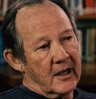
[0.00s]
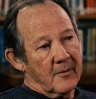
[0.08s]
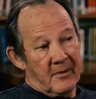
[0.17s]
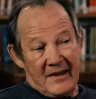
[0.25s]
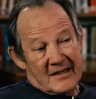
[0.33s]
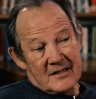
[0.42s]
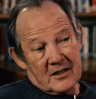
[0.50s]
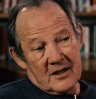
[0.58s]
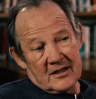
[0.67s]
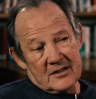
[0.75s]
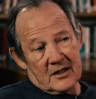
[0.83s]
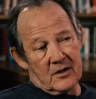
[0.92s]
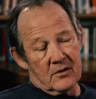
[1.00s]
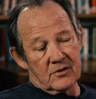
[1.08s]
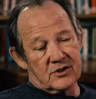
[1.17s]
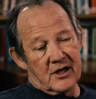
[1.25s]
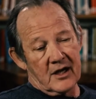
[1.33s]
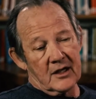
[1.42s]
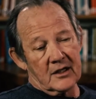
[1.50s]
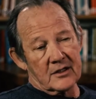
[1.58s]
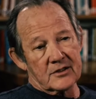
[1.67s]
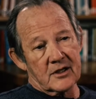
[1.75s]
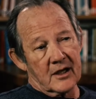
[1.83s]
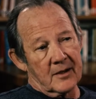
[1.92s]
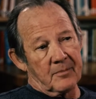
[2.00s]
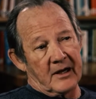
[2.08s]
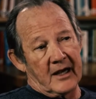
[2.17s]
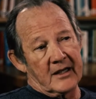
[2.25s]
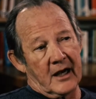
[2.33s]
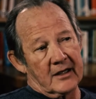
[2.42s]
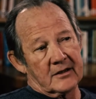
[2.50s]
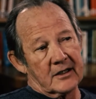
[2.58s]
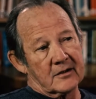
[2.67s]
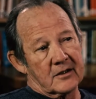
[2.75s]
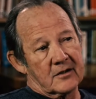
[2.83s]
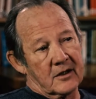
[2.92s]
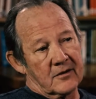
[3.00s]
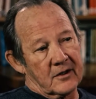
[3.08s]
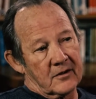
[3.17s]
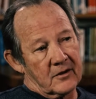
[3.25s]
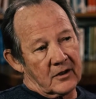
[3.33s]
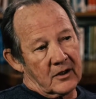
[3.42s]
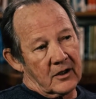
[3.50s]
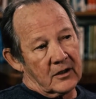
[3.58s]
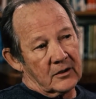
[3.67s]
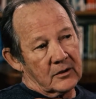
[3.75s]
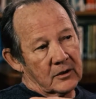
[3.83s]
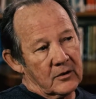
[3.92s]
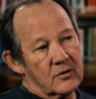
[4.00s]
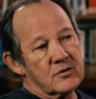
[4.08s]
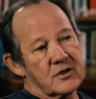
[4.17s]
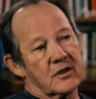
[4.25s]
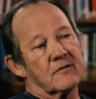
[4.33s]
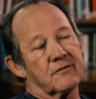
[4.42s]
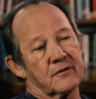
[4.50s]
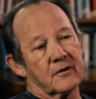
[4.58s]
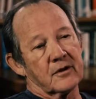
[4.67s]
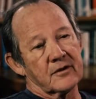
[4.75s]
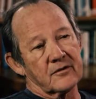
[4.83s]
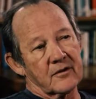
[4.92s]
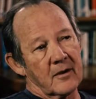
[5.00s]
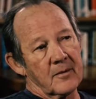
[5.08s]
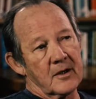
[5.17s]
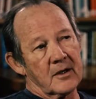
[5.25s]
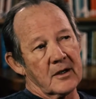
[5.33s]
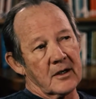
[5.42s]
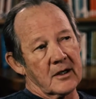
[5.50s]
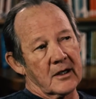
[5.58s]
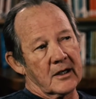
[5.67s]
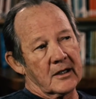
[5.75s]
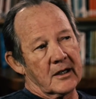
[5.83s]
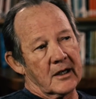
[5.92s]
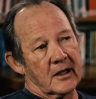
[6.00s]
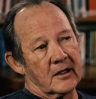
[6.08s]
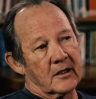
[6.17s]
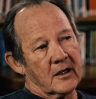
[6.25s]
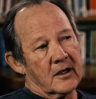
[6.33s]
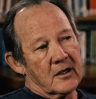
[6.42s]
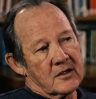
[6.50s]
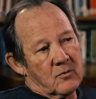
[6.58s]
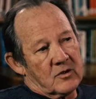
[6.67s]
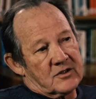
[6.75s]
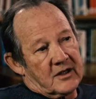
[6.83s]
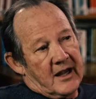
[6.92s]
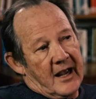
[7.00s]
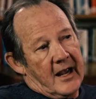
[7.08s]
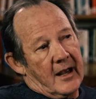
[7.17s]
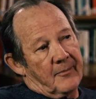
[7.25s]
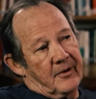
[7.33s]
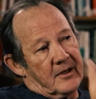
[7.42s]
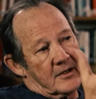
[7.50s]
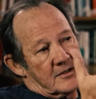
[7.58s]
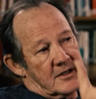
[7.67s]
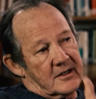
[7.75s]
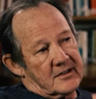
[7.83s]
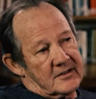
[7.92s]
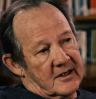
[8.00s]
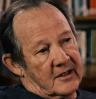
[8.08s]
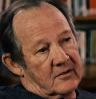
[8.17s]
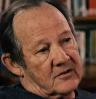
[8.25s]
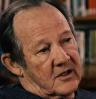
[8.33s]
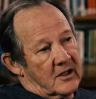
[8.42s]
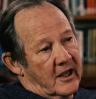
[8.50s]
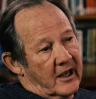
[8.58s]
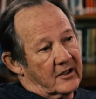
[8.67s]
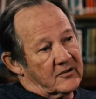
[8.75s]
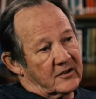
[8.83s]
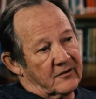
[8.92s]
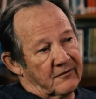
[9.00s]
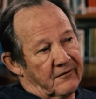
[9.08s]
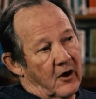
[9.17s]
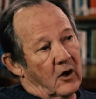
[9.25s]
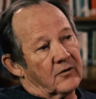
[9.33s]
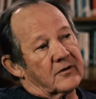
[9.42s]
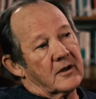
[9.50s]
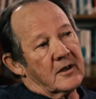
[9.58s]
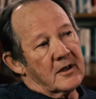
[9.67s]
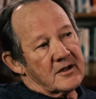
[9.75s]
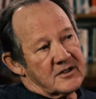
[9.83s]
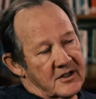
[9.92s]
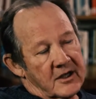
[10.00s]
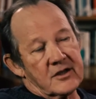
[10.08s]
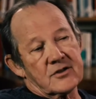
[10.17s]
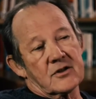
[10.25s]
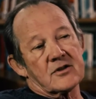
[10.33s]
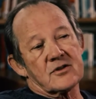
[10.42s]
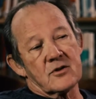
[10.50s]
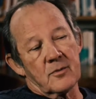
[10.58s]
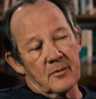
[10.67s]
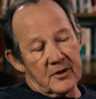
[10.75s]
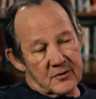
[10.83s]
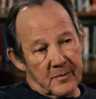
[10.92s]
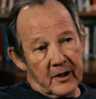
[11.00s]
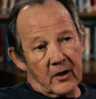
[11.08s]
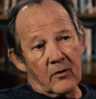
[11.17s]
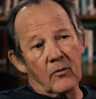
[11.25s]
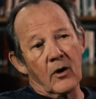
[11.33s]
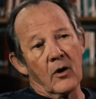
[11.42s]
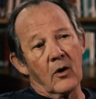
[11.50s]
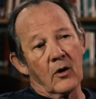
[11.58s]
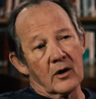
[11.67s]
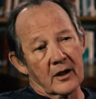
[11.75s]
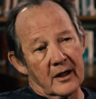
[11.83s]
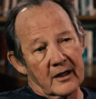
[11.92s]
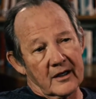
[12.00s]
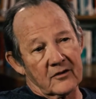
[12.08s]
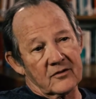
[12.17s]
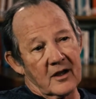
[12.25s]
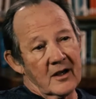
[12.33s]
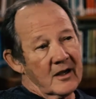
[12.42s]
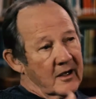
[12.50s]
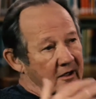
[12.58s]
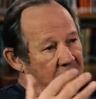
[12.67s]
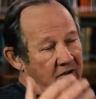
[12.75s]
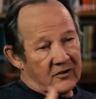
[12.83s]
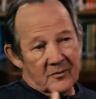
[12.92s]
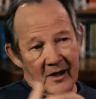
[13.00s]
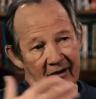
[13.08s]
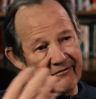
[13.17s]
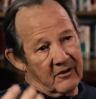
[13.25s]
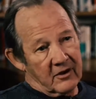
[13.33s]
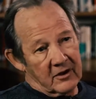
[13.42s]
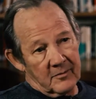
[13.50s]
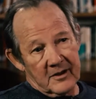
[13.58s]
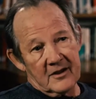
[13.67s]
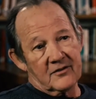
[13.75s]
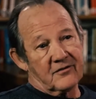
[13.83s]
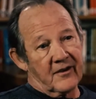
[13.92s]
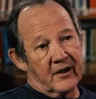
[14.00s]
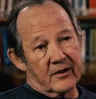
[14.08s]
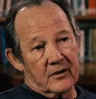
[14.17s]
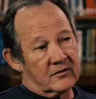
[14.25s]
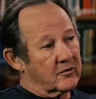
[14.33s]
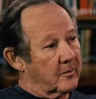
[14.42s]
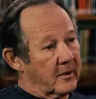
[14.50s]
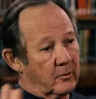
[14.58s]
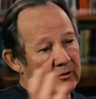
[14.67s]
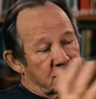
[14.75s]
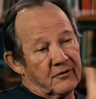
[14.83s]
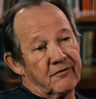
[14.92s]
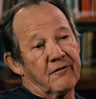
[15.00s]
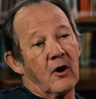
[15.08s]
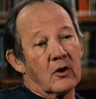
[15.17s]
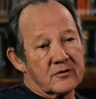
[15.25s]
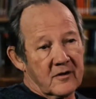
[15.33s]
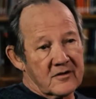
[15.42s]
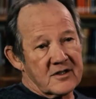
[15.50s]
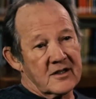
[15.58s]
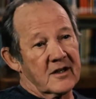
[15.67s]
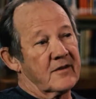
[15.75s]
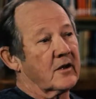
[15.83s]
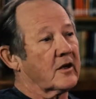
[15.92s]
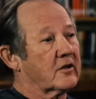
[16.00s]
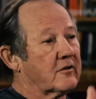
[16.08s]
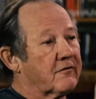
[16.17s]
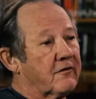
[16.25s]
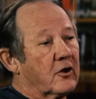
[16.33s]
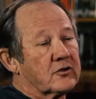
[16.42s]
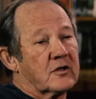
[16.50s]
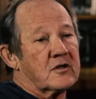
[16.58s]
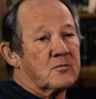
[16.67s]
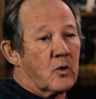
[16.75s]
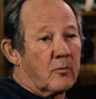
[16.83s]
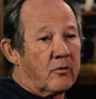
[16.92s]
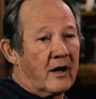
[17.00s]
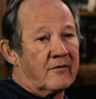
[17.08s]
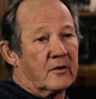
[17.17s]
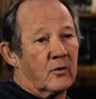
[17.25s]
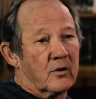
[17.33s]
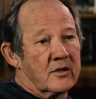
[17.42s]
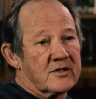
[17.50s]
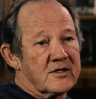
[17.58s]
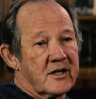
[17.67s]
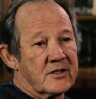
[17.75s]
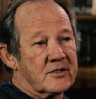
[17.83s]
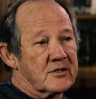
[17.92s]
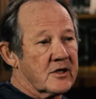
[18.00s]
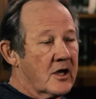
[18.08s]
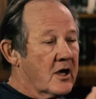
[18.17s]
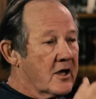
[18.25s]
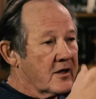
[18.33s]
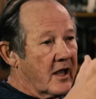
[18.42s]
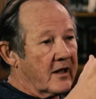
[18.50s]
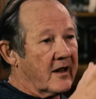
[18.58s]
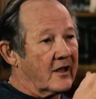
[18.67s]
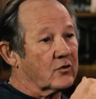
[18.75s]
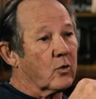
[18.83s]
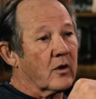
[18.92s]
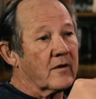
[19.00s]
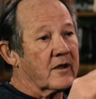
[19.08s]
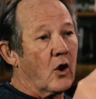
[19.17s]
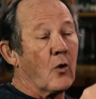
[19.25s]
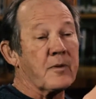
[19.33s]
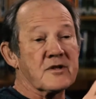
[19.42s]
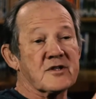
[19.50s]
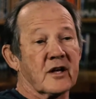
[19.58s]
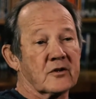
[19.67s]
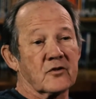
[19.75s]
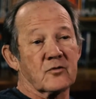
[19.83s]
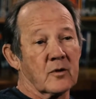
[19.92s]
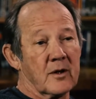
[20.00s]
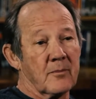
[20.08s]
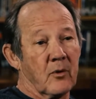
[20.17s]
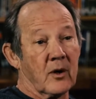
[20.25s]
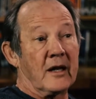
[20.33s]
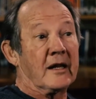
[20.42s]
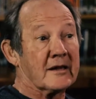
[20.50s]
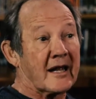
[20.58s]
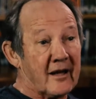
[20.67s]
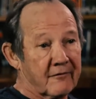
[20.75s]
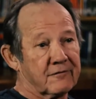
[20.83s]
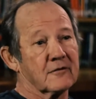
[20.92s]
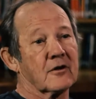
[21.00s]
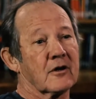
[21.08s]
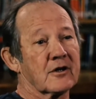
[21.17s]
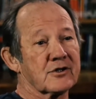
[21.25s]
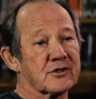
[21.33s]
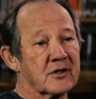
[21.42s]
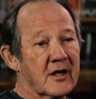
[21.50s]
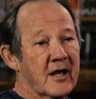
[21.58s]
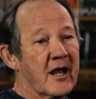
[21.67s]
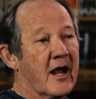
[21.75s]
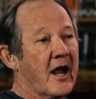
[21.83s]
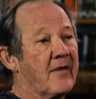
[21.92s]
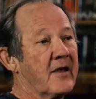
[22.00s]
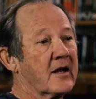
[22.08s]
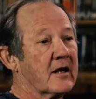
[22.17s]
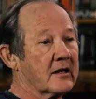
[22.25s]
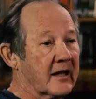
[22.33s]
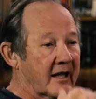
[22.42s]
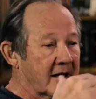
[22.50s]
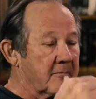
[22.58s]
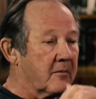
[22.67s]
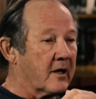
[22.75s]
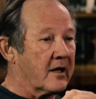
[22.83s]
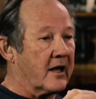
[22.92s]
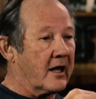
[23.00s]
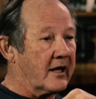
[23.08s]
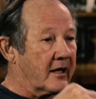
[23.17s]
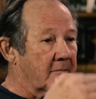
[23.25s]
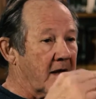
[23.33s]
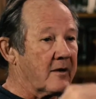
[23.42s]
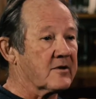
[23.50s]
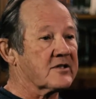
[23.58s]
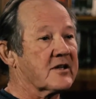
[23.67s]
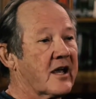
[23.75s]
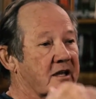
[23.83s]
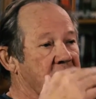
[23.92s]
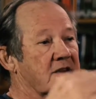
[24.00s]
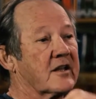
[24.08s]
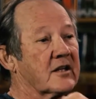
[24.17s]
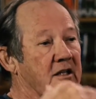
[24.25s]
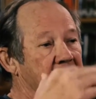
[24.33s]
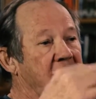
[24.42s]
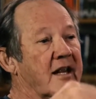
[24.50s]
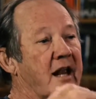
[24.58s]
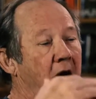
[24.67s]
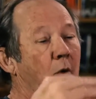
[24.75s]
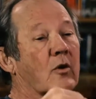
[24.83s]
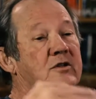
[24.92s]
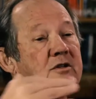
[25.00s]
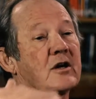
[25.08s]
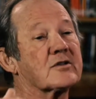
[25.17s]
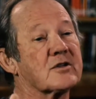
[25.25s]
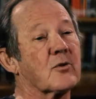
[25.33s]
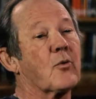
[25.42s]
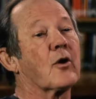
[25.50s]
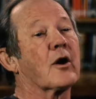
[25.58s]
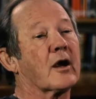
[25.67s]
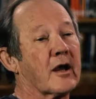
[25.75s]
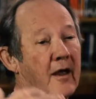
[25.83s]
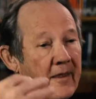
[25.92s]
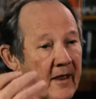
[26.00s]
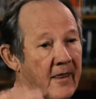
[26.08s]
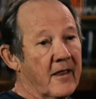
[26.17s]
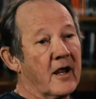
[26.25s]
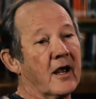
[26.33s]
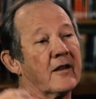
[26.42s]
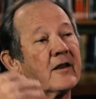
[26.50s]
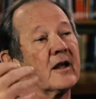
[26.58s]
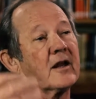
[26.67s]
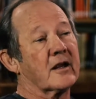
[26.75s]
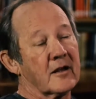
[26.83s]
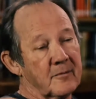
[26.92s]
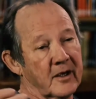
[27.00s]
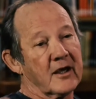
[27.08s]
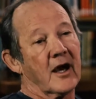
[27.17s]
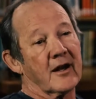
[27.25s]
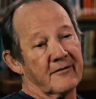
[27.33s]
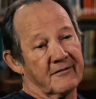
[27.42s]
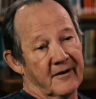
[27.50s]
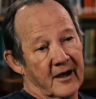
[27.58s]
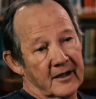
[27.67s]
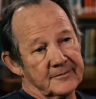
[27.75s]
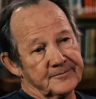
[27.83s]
But that's a huge challenge. But I think that they're going to lose influence. I mean, and what's going to happen is that it's a default. City's going to assume a much bigger role because they're going to be these failures. So people default to the city. They're going to default to these more private organizations, and that's where the open sector is really important. Let it flourish, and then and it can make mistakes, and then glean out what starts to work, and then it can be codified.